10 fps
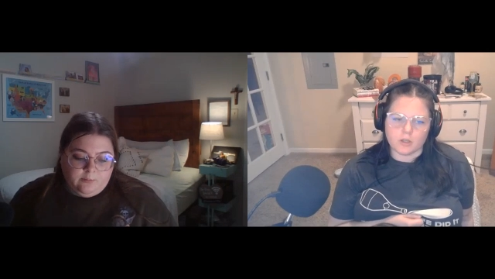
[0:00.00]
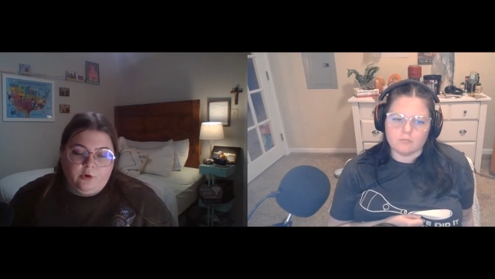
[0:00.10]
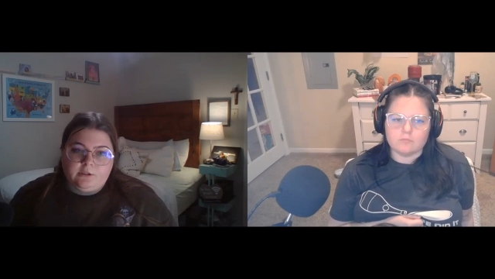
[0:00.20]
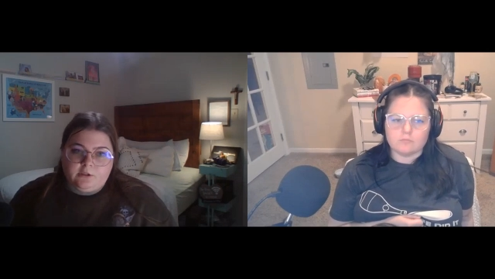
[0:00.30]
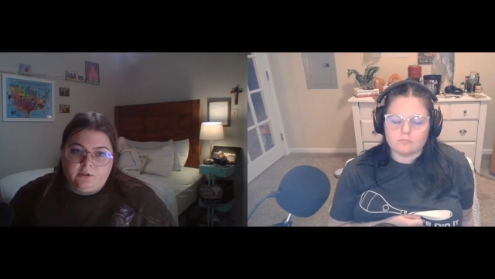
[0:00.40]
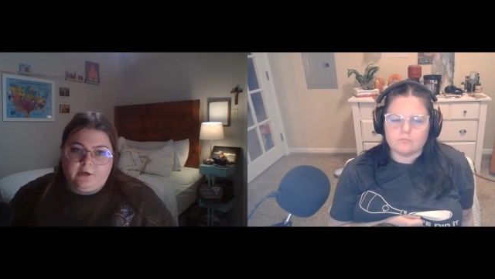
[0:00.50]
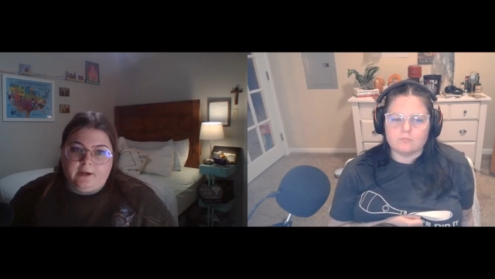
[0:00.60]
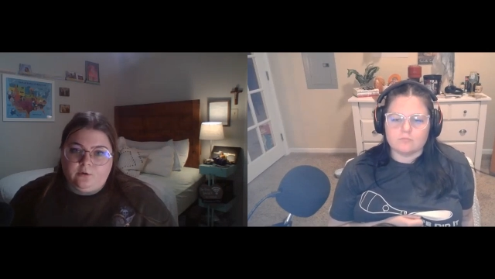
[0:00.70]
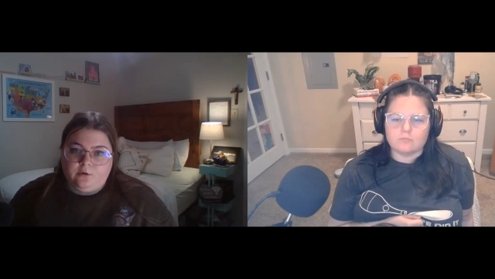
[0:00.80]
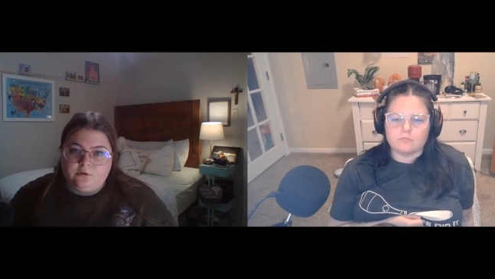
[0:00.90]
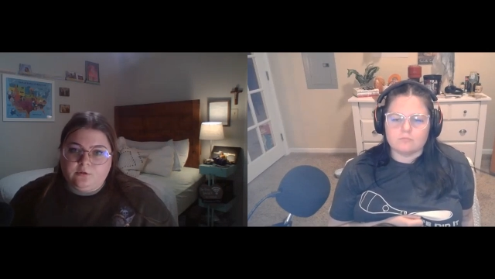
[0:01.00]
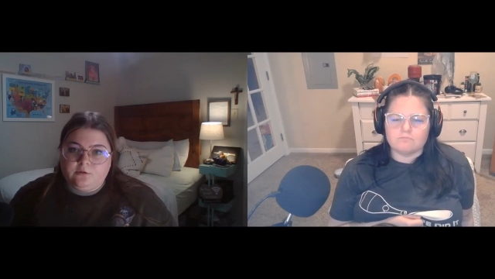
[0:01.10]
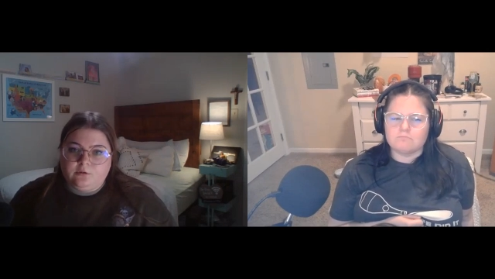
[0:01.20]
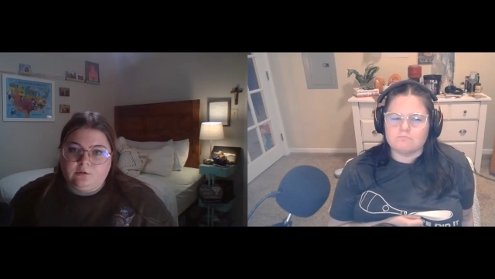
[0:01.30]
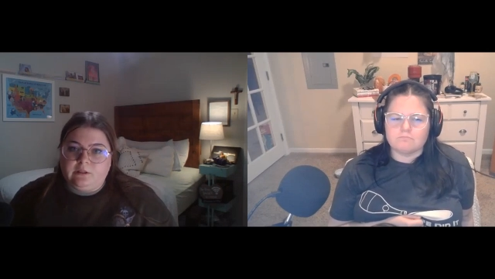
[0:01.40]
Speaker 1: okay. He broke into their
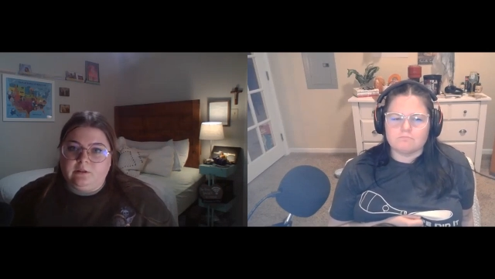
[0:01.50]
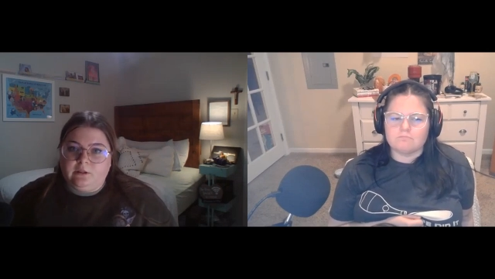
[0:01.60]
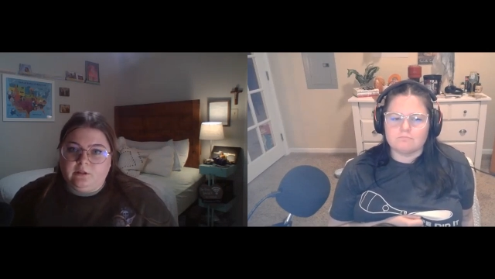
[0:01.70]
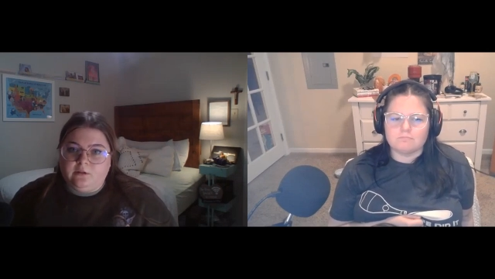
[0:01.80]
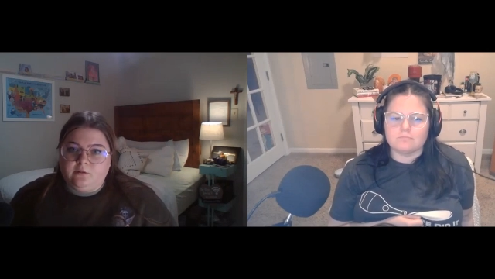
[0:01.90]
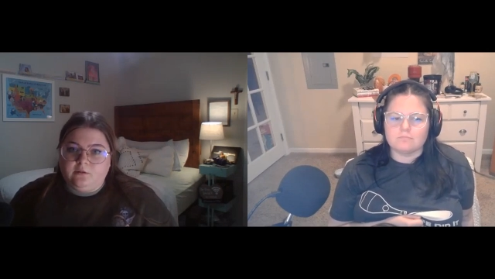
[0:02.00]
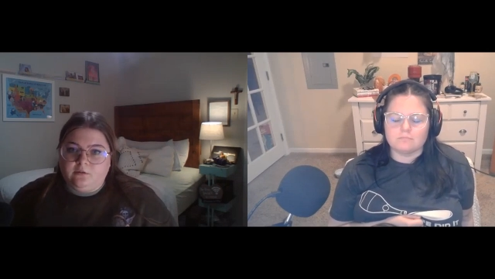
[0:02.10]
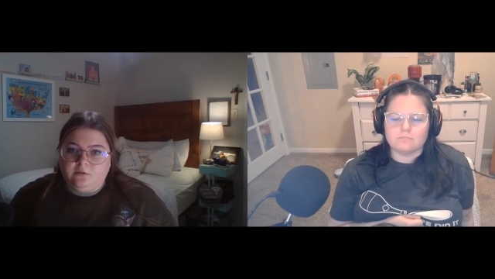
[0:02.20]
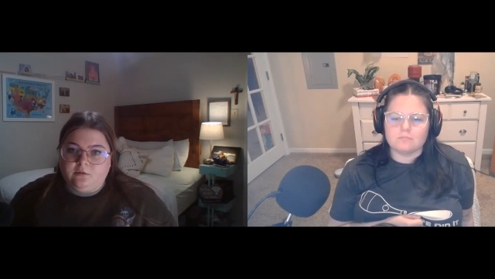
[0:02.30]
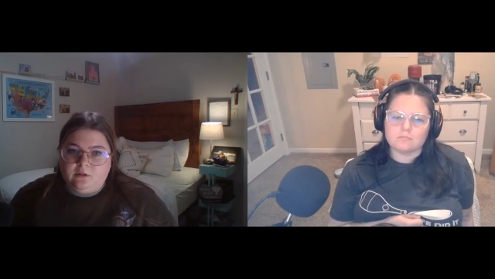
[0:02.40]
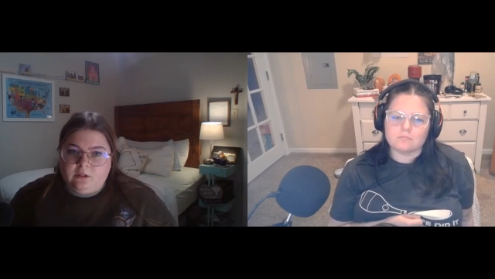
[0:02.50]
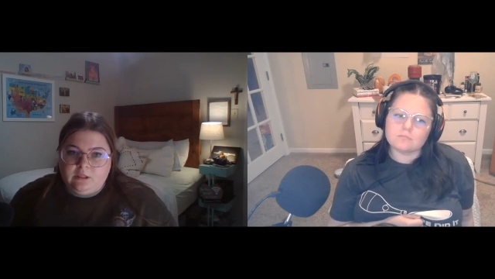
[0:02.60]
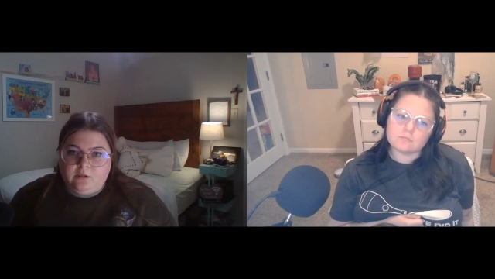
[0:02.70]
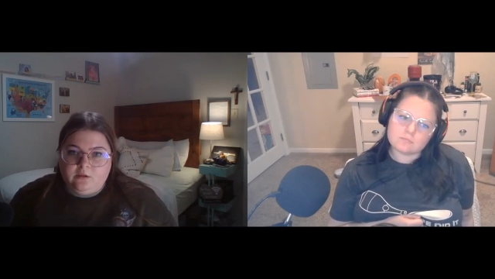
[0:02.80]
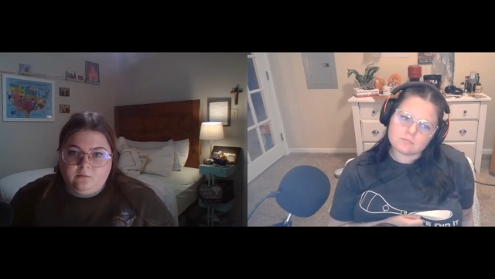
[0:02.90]
house and then
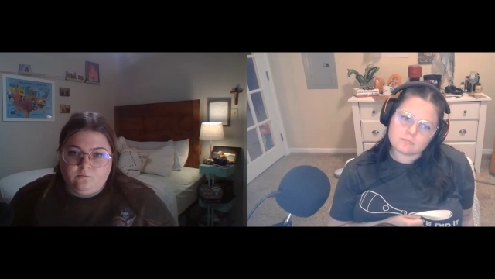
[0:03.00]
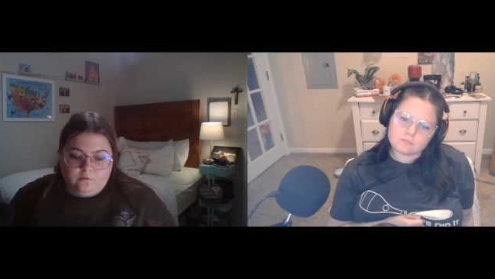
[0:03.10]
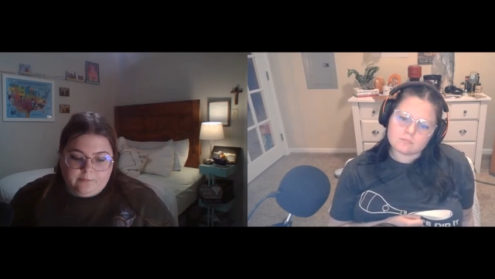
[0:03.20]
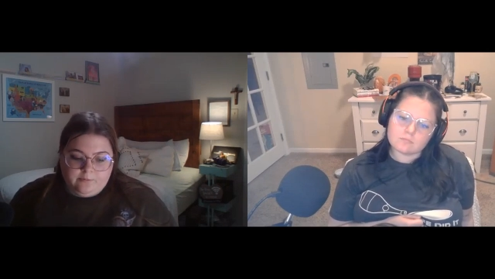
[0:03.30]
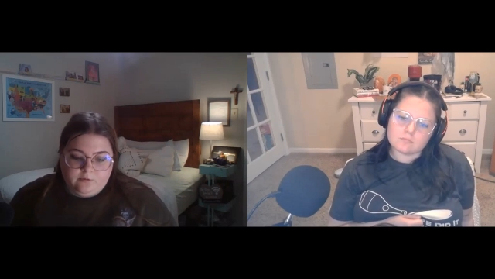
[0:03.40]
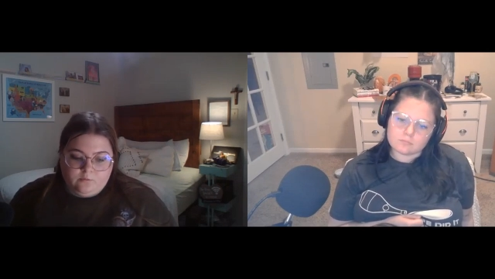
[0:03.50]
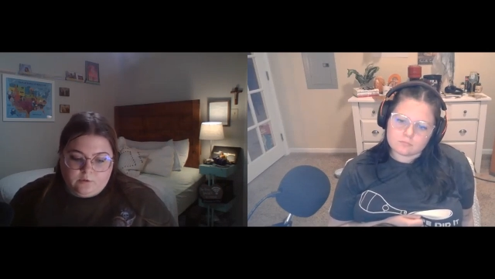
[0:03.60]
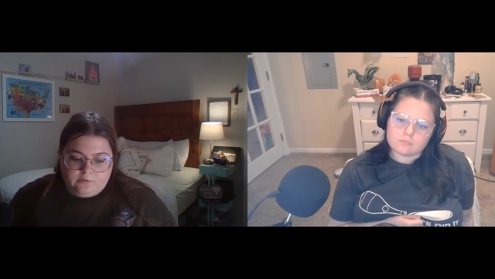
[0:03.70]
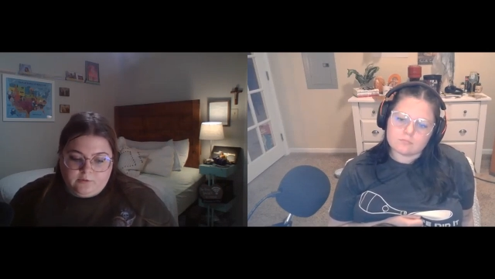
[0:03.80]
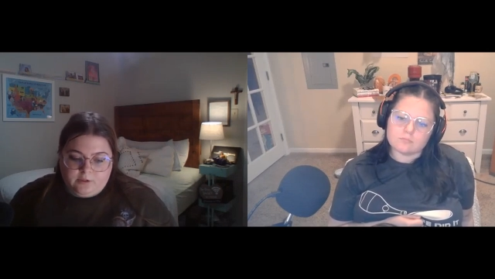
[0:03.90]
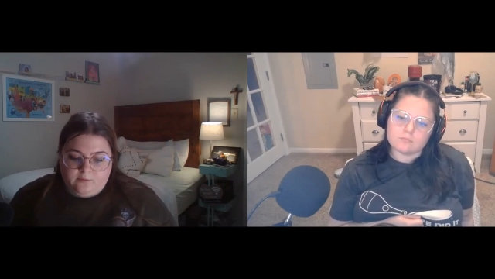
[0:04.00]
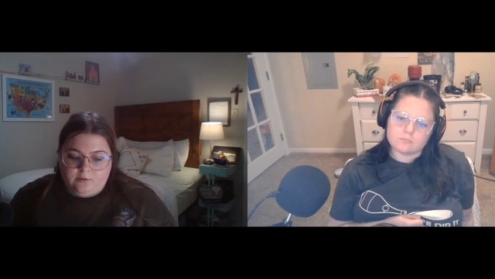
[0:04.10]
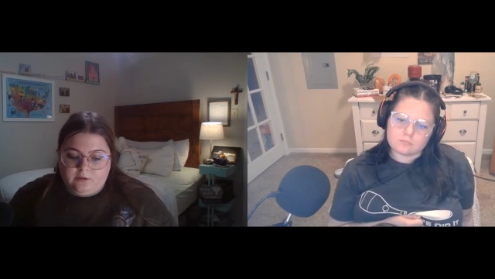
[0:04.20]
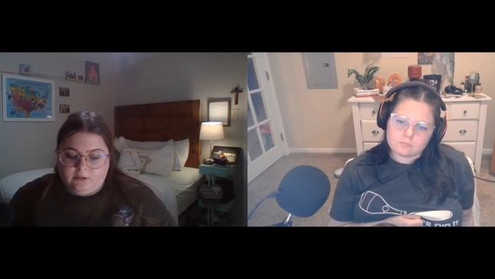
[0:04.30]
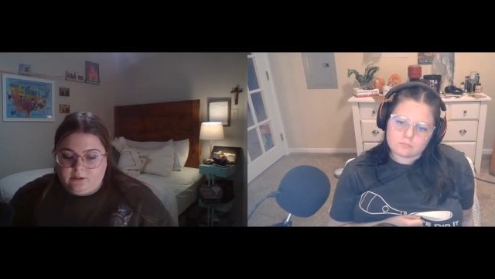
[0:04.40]
he raped one
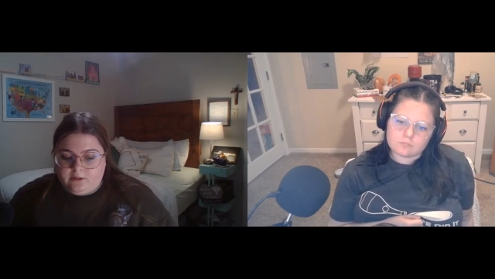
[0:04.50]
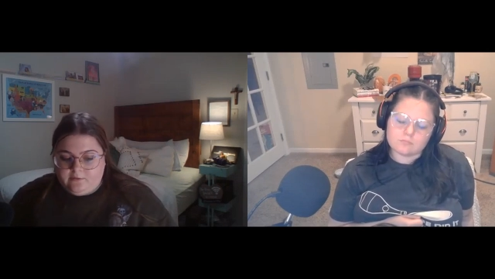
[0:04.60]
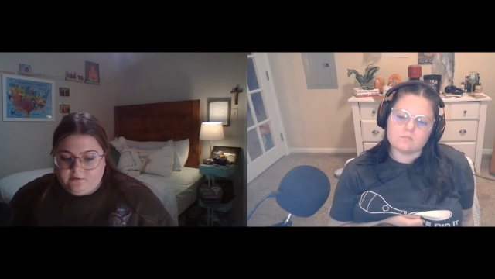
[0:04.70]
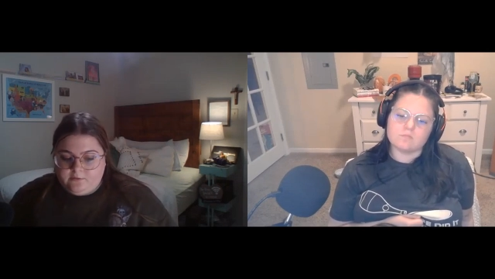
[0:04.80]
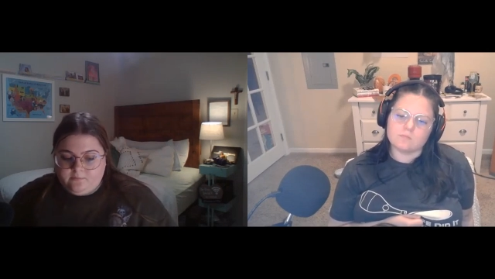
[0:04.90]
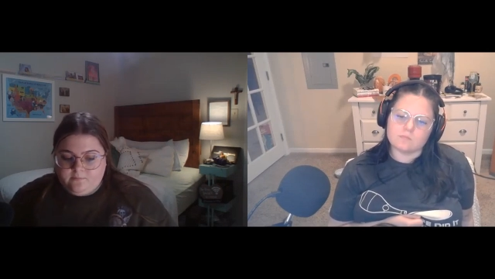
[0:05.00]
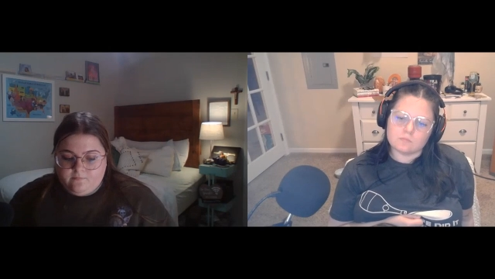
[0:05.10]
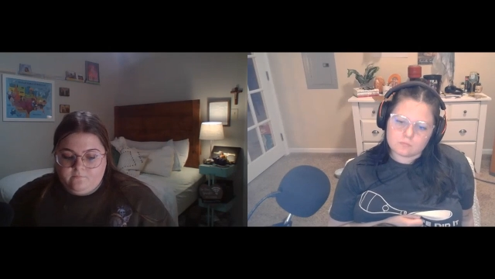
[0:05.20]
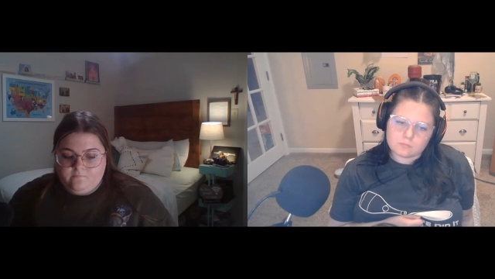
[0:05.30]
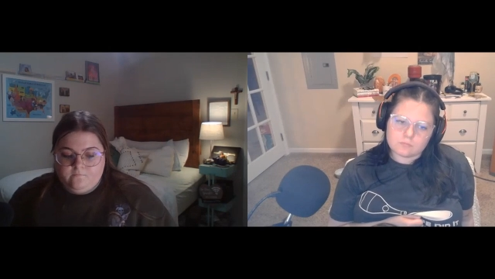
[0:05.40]
of them and then he left.